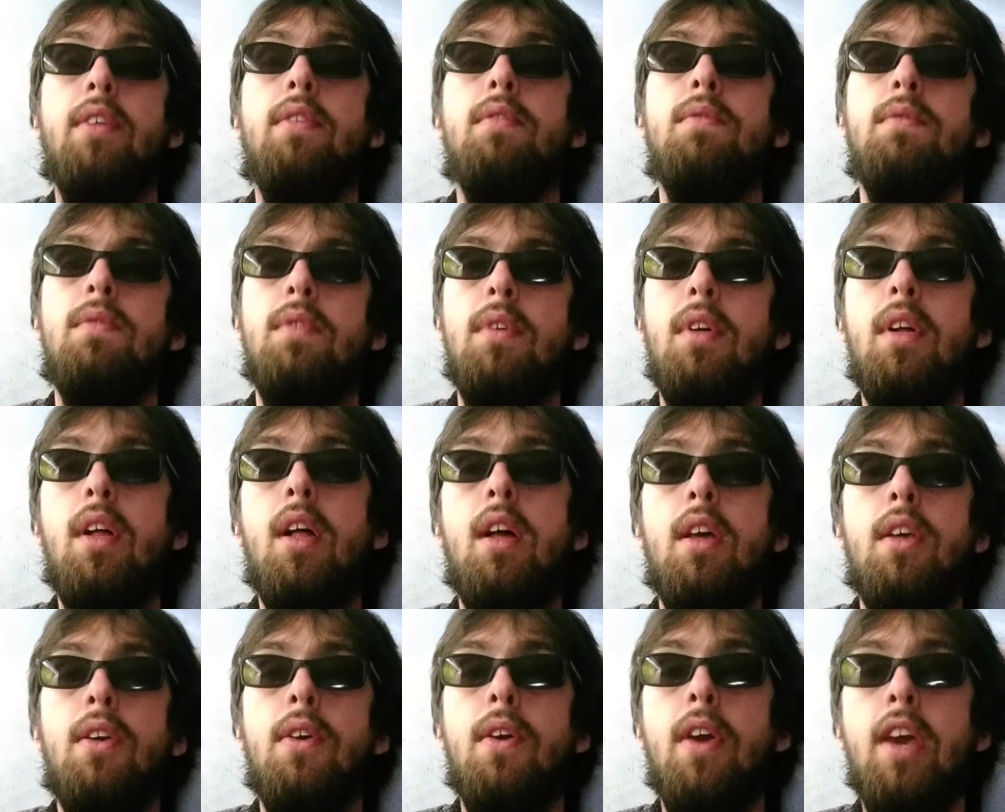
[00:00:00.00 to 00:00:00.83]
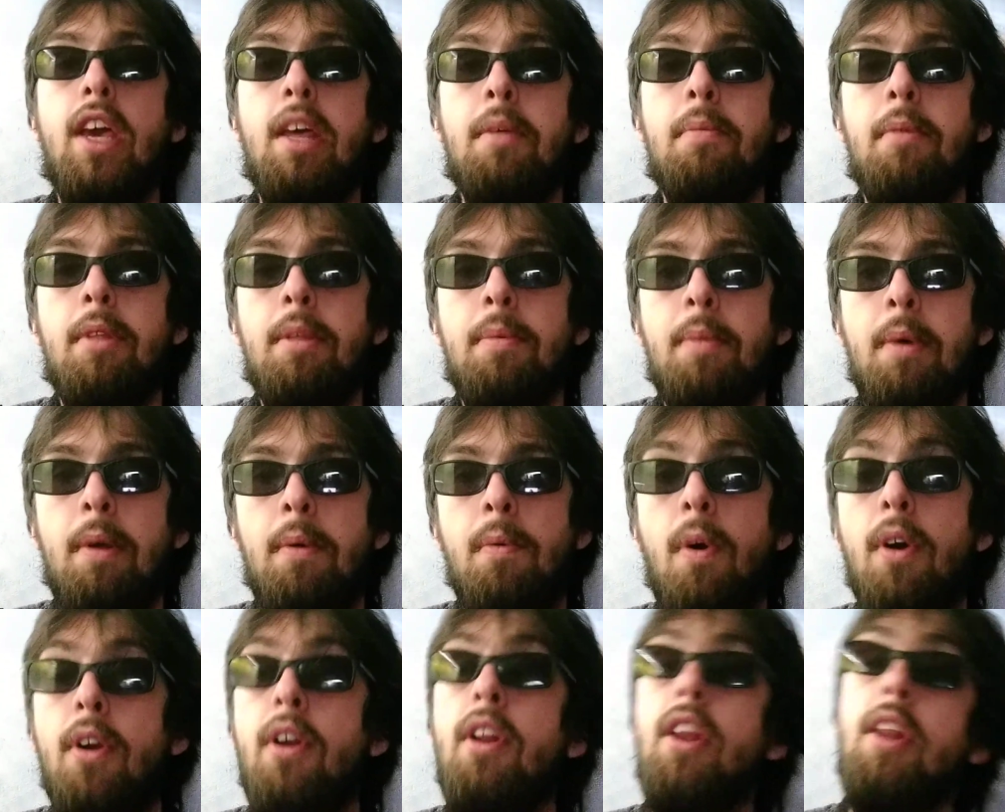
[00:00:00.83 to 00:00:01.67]
You can do with them in water, a little bit
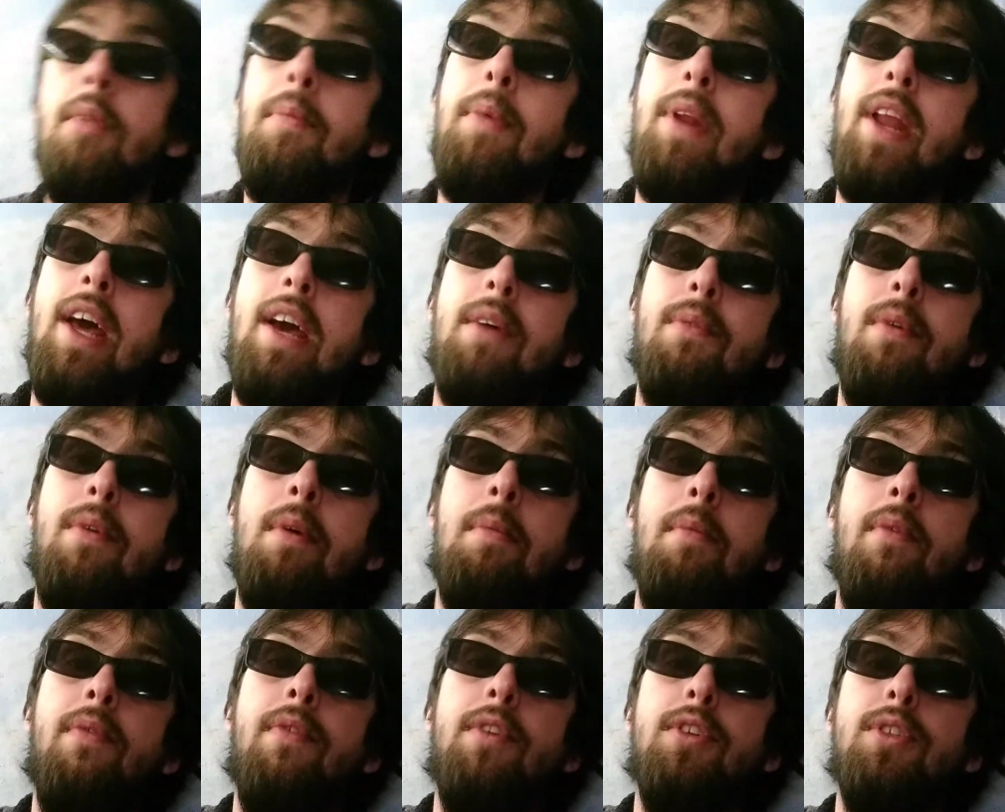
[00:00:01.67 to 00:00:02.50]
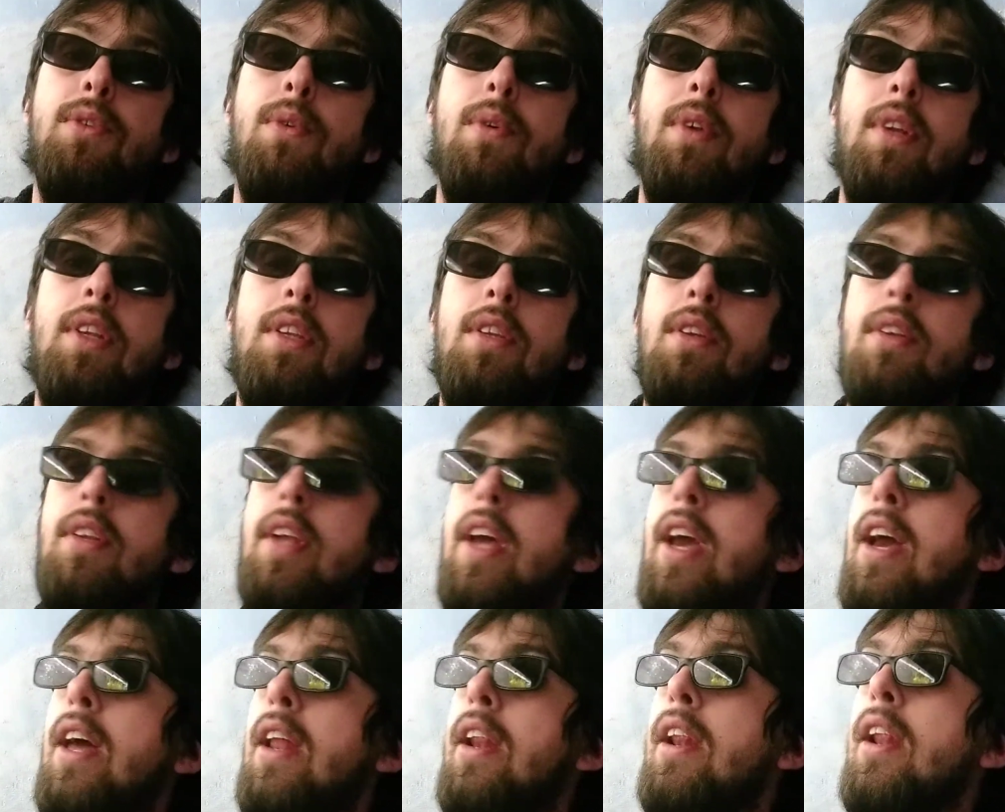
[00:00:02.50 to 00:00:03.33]
like a rainbow fish according to Dan.
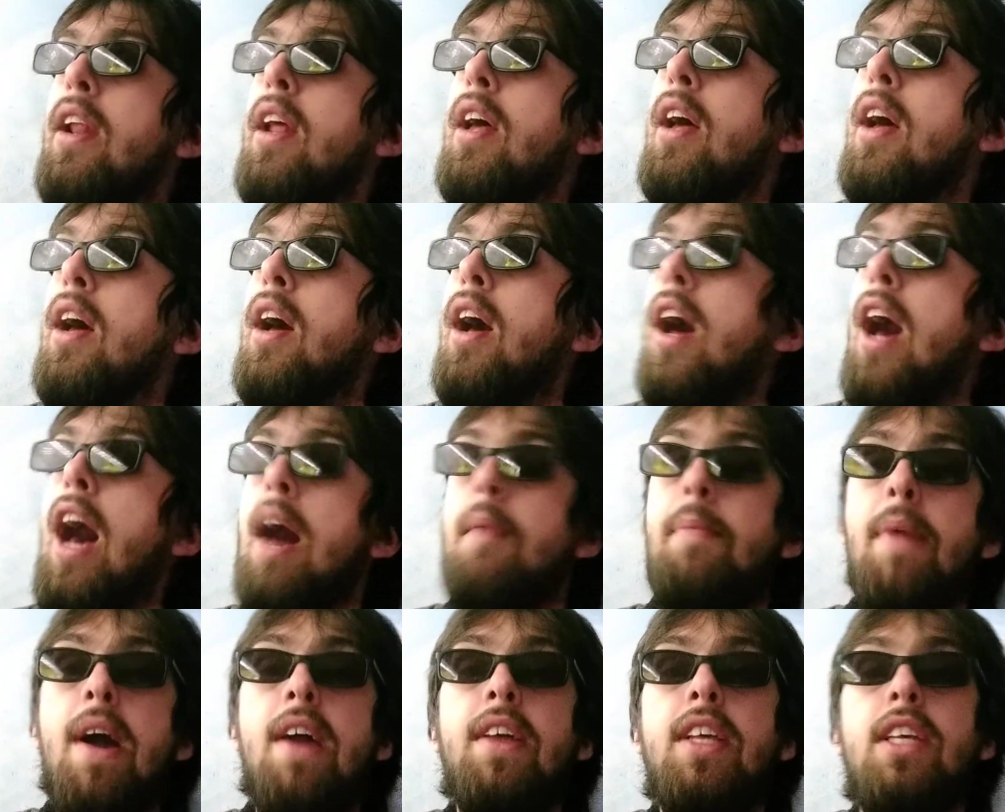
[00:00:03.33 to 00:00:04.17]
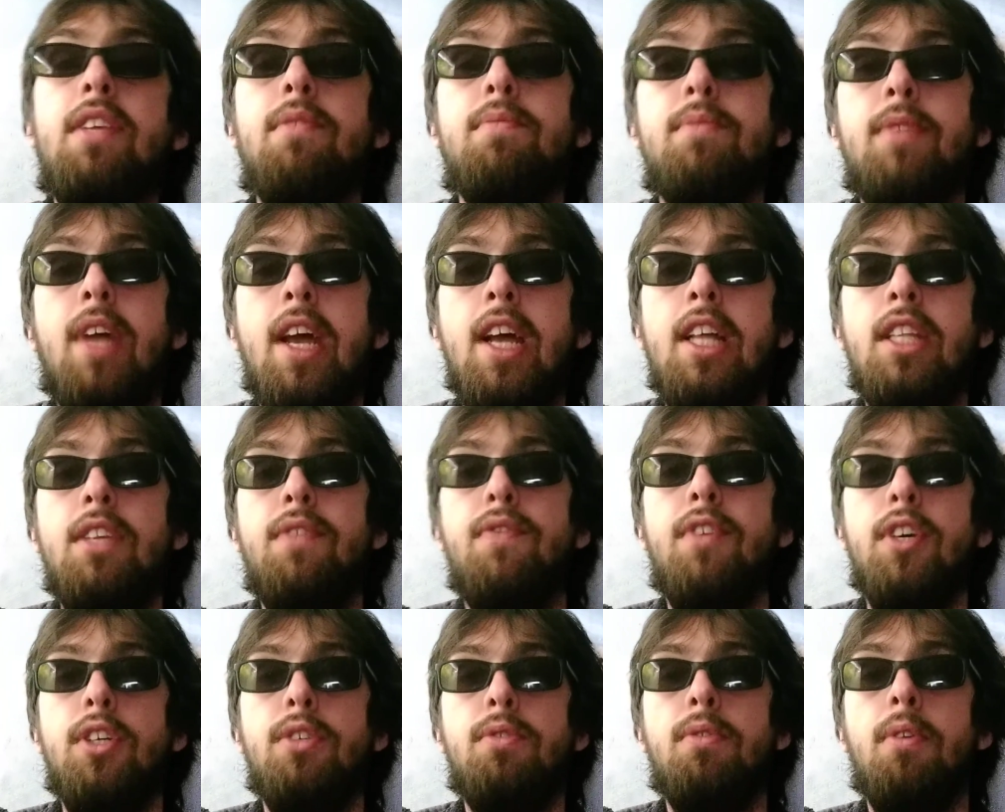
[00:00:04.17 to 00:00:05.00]
I'm buying some Dan's fish room,
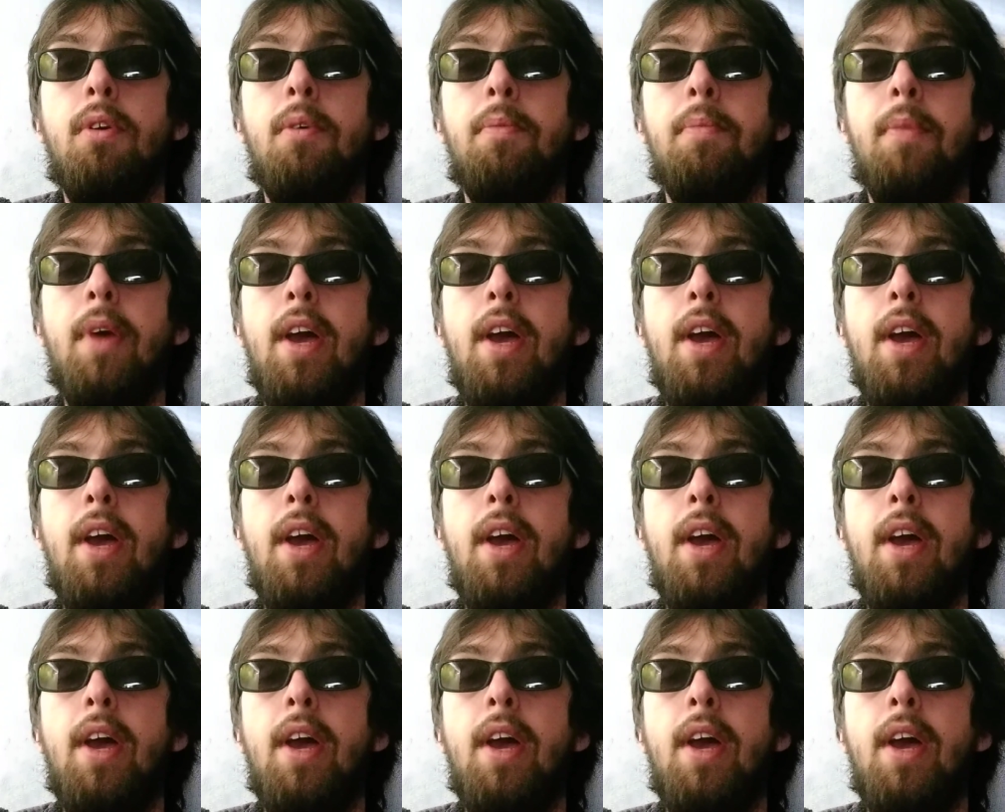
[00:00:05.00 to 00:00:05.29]
and